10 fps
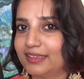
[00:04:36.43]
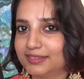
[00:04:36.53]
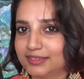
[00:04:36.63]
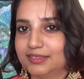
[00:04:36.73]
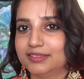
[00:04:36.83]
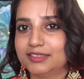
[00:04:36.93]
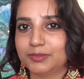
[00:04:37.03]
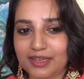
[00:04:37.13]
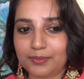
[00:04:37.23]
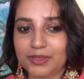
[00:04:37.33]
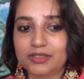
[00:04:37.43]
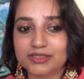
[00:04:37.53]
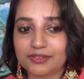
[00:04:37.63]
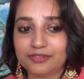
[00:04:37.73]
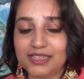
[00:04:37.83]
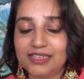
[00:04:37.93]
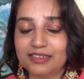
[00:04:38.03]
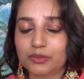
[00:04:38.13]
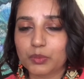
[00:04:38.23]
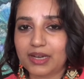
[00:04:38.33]
as it is, because I feel
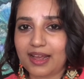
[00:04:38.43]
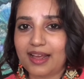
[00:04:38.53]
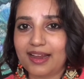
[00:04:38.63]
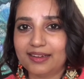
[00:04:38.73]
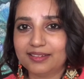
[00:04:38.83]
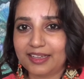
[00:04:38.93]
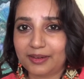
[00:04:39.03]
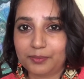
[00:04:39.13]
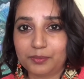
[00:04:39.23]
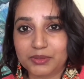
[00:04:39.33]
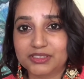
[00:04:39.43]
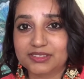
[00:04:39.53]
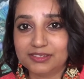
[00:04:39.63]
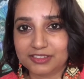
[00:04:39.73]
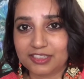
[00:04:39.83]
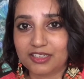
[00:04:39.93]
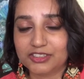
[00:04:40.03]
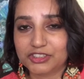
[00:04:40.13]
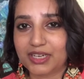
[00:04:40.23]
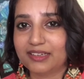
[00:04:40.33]
it would add their personal
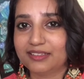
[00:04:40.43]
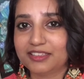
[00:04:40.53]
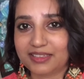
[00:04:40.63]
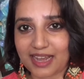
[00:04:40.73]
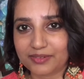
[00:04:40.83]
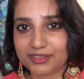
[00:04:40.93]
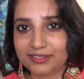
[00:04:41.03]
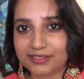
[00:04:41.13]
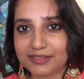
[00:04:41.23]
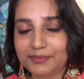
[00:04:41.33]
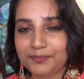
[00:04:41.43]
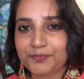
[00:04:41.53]
touch and character.